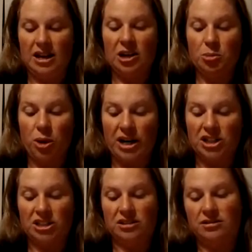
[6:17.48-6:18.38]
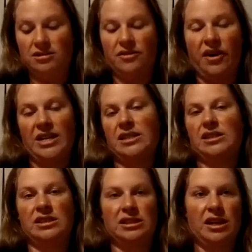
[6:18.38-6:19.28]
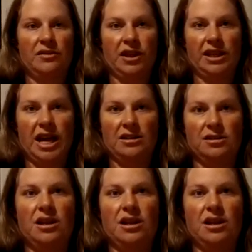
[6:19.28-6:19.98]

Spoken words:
compression devices and stuff like that.